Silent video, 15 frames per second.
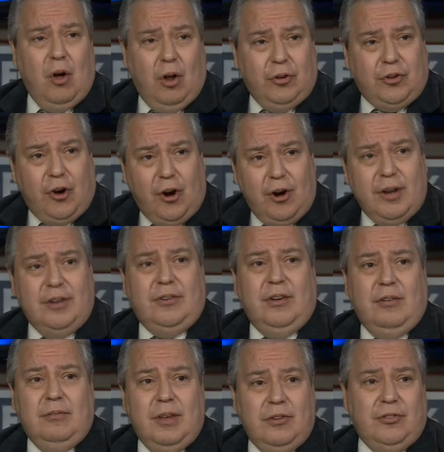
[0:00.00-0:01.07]

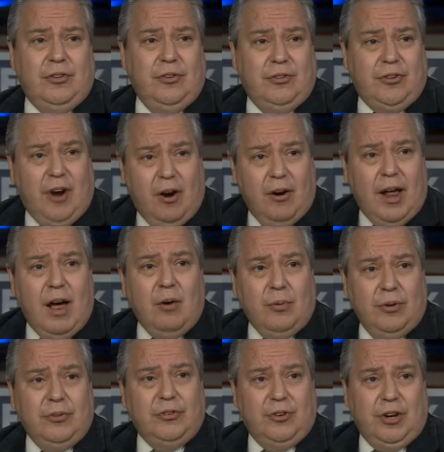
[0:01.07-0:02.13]
alternative is to start out
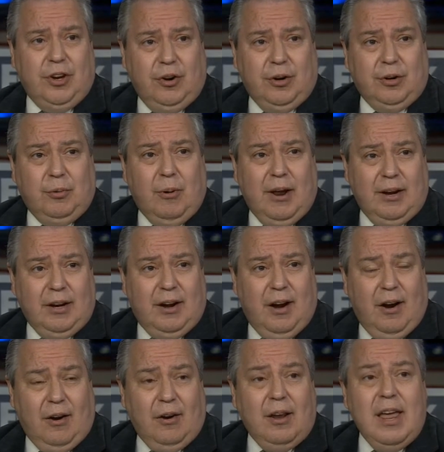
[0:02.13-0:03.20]
with a secured credit
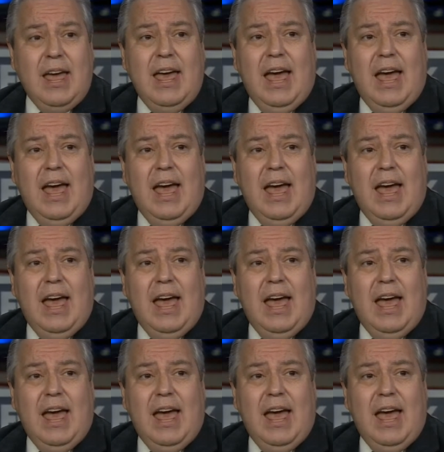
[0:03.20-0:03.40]
card.